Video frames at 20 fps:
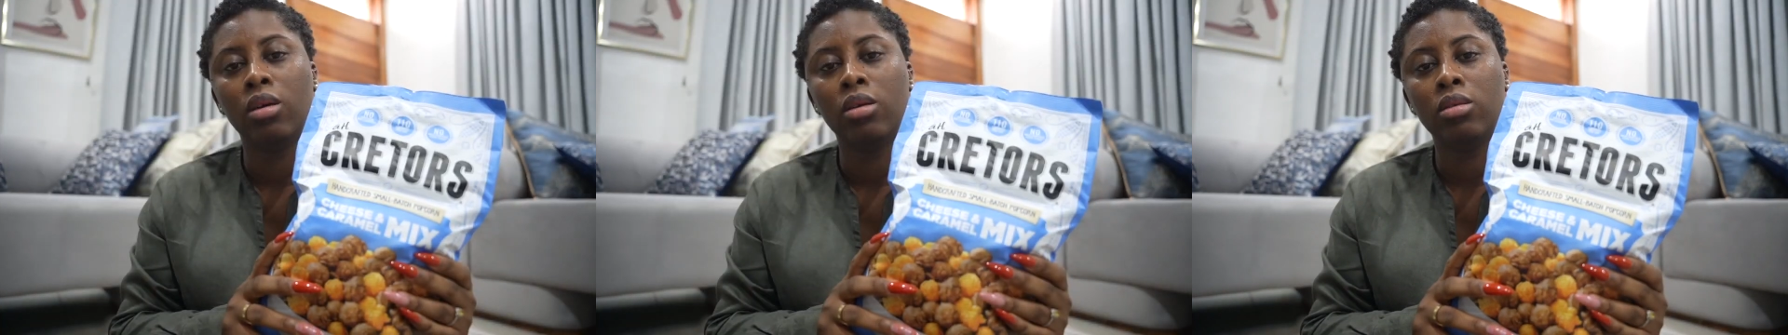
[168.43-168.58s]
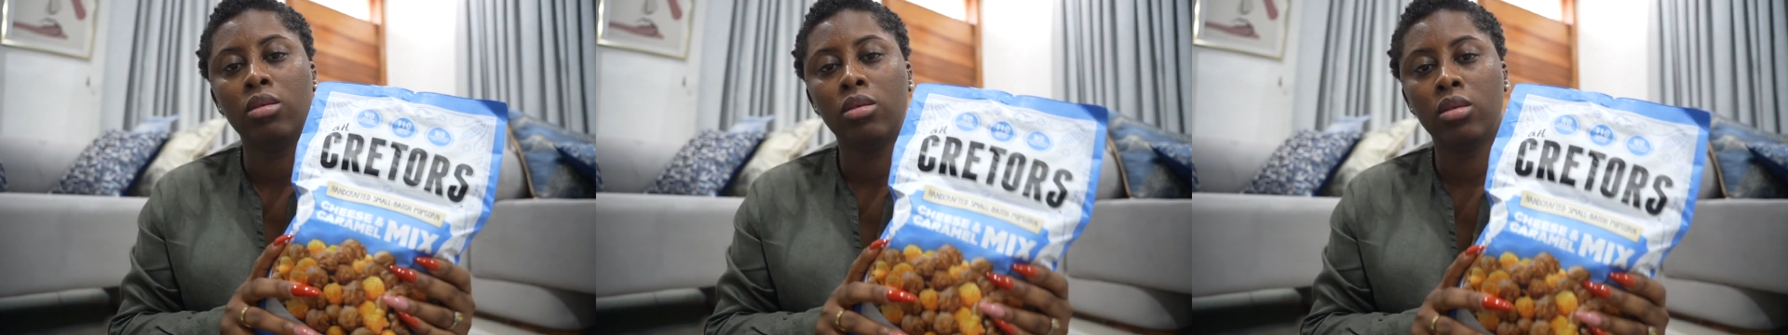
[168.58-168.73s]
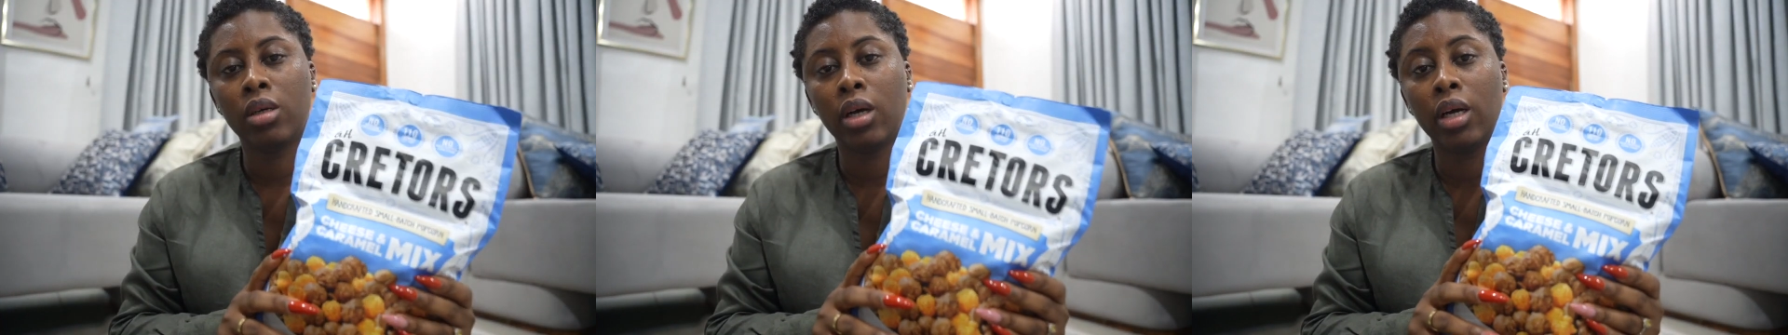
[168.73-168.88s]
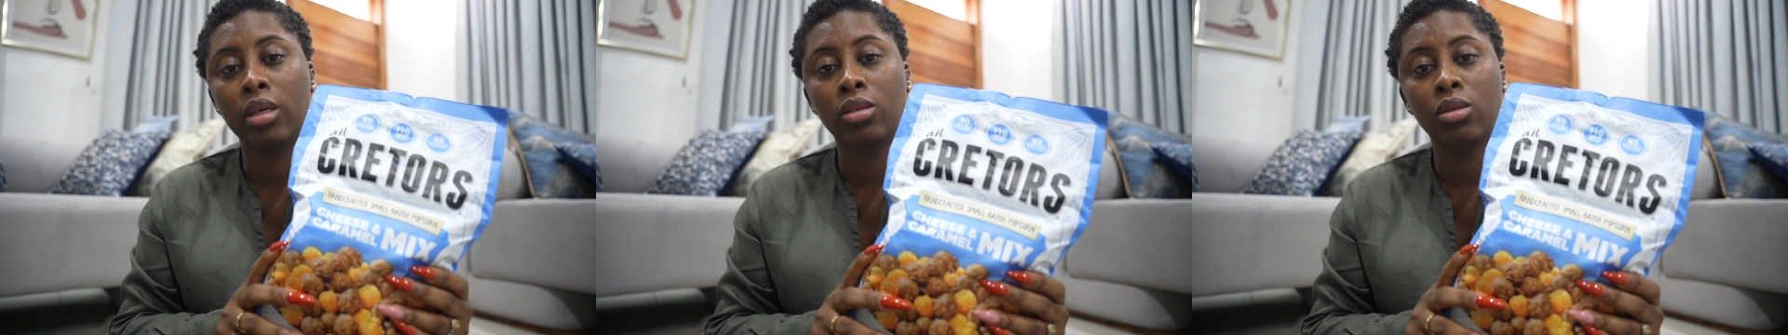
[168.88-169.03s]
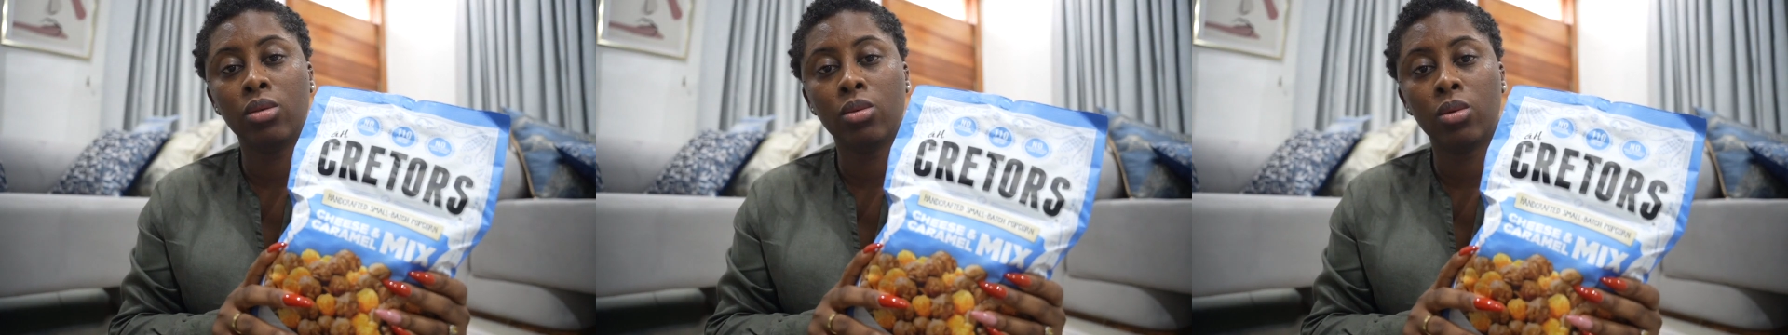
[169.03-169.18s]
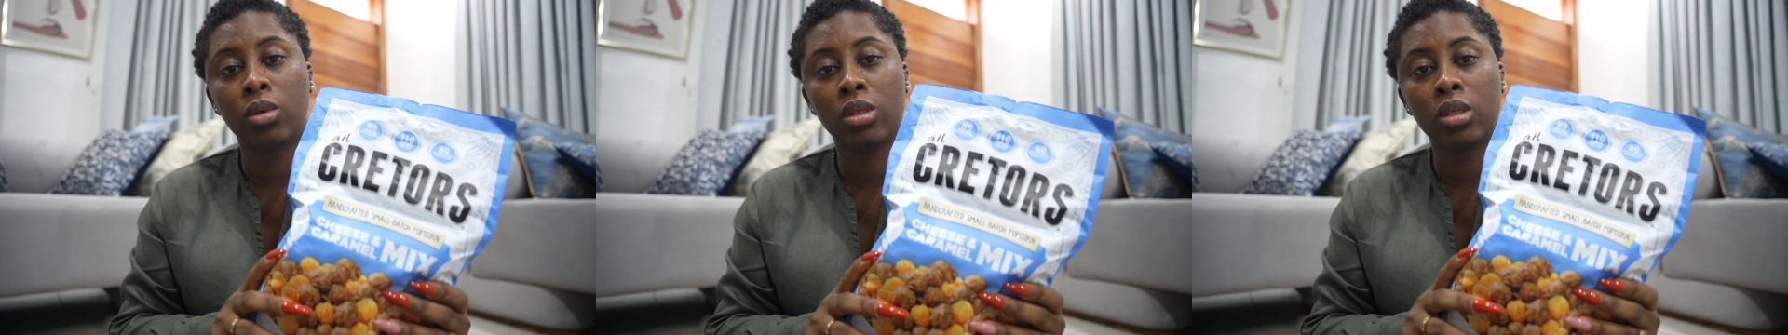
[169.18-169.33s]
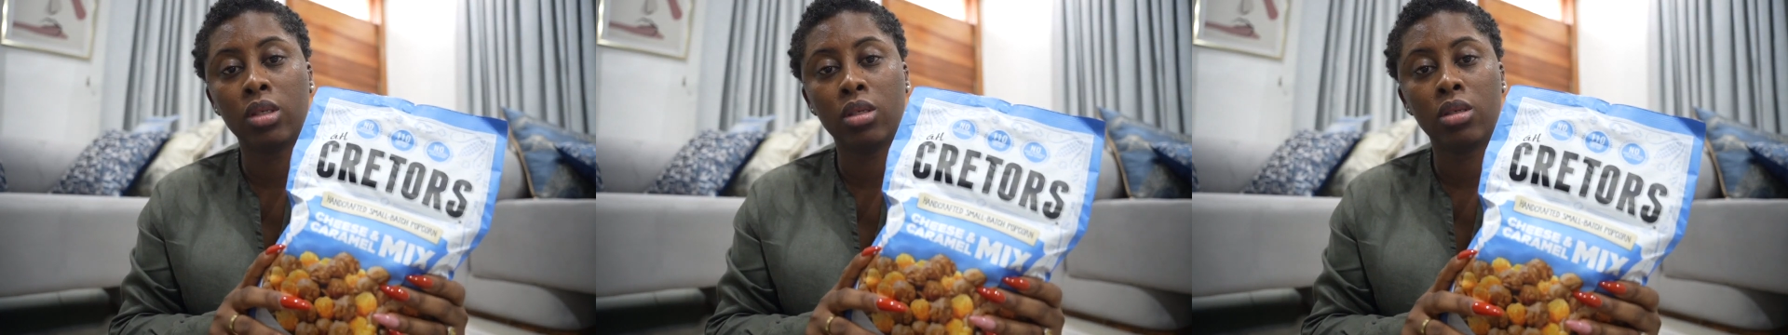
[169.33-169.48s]
Do you guys know
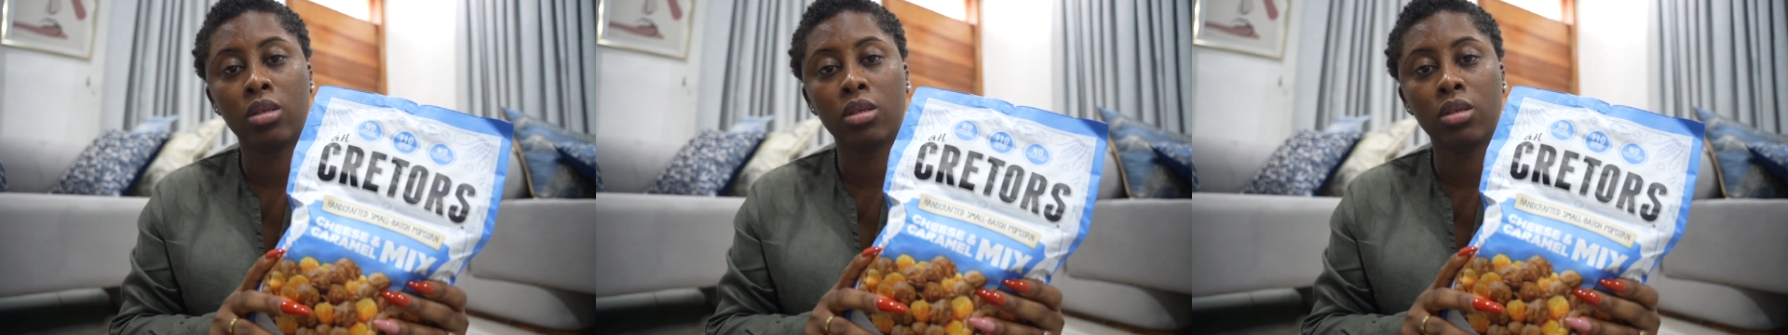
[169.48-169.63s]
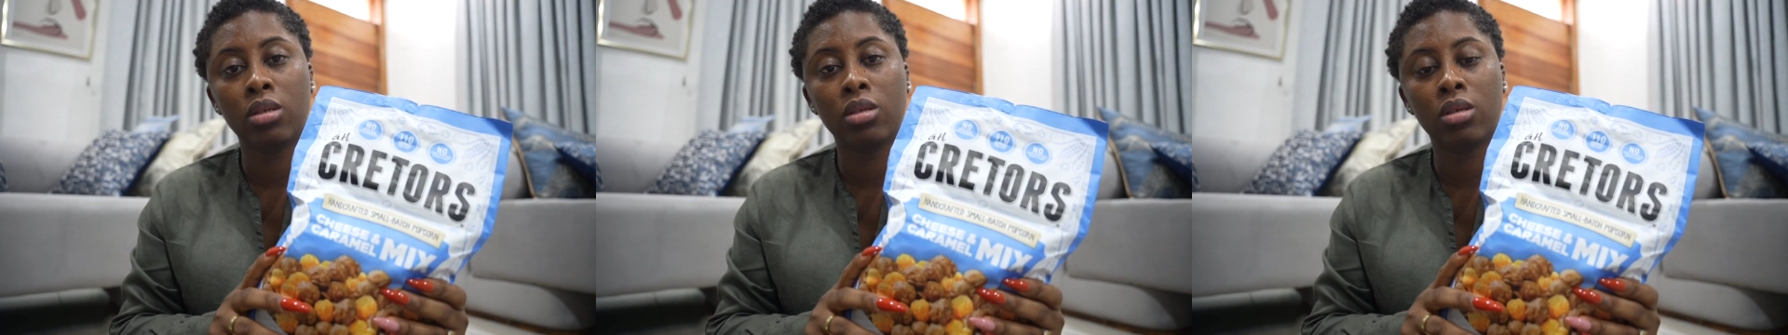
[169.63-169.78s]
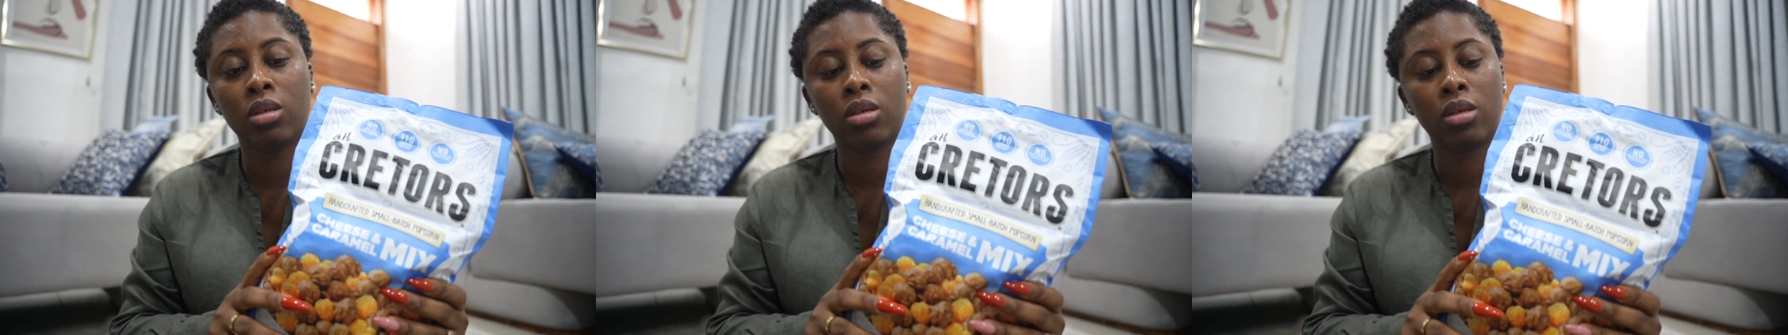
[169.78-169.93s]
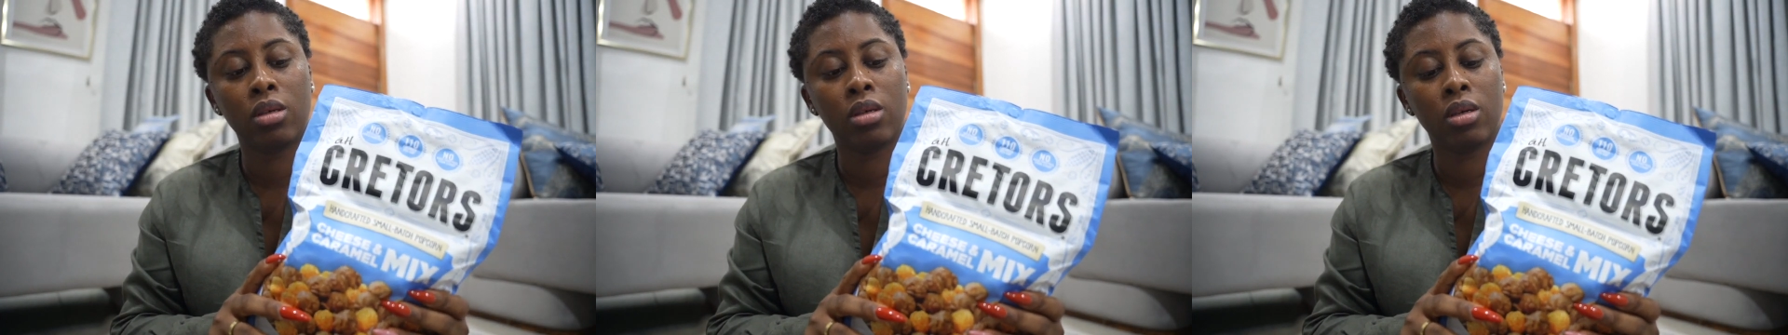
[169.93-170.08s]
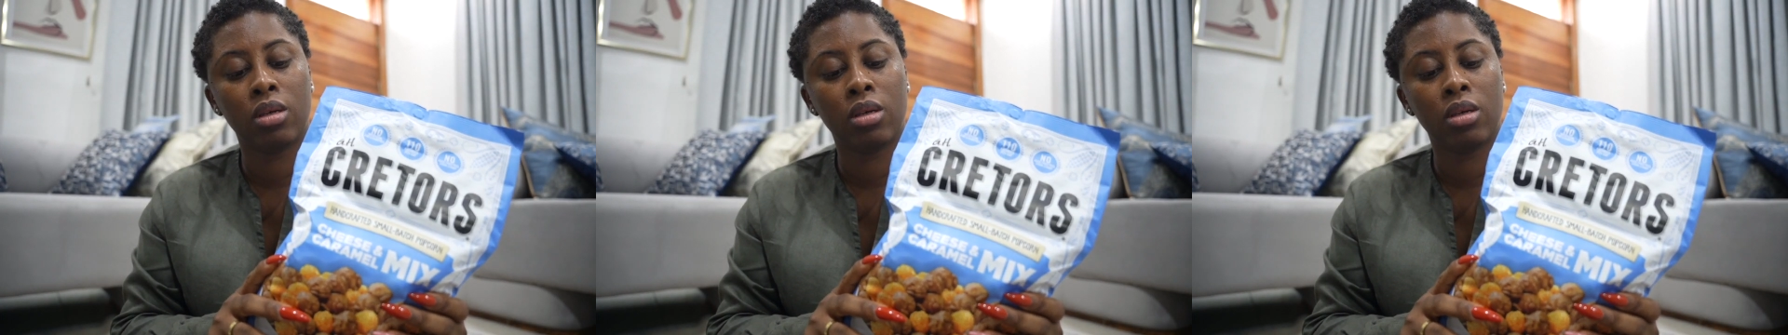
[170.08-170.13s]
what this is?